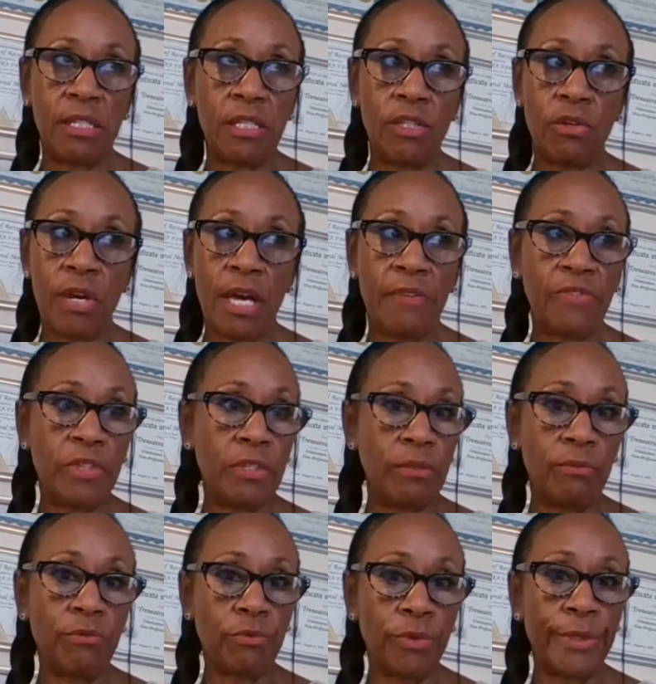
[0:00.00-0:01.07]
and you have
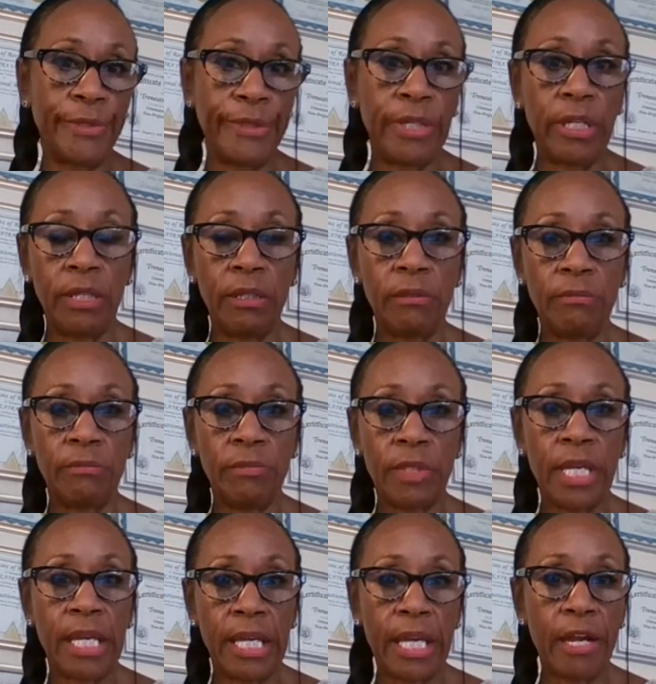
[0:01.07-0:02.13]
to really
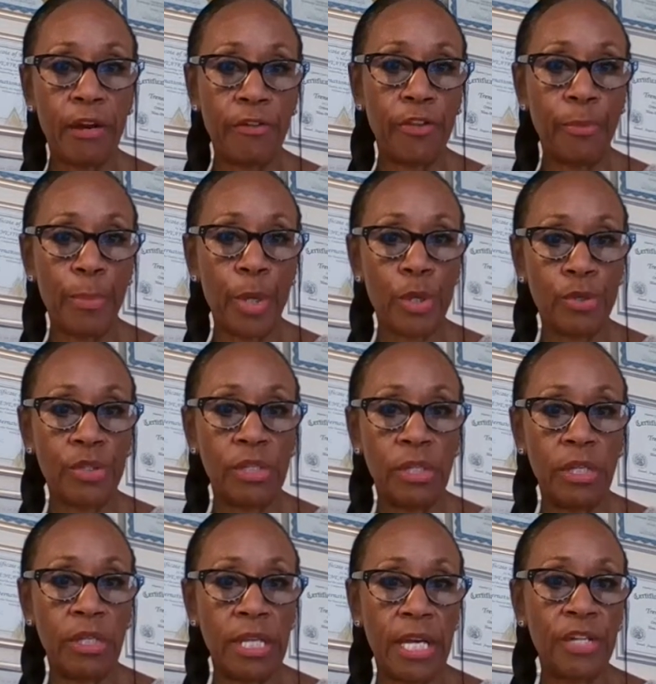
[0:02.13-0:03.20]
take care of the
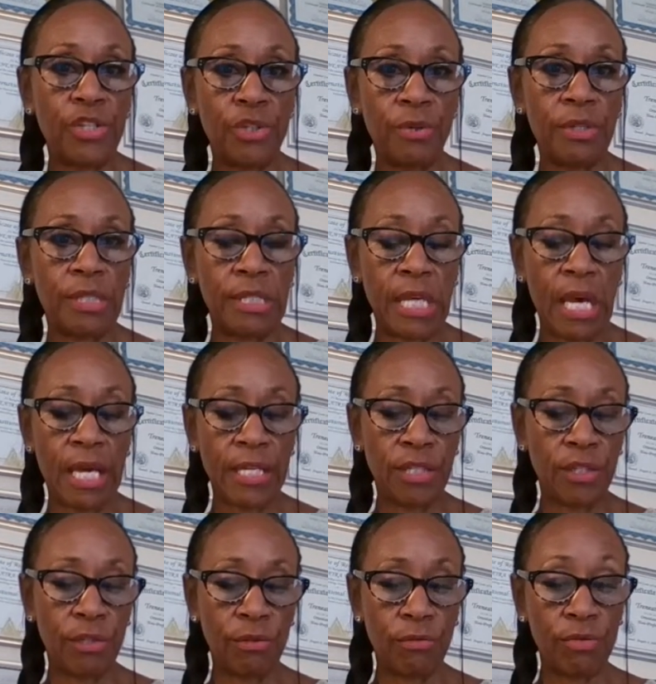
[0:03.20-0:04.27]
person that you're
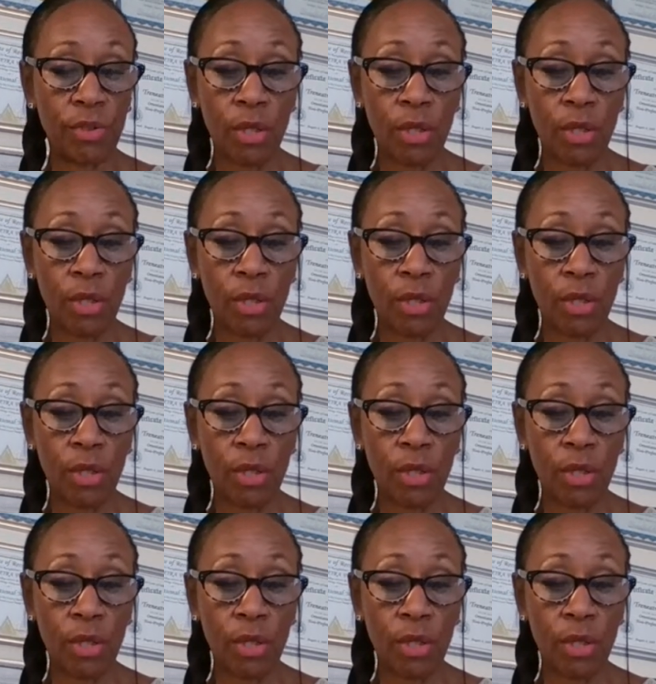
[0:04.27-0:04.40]
assigned to.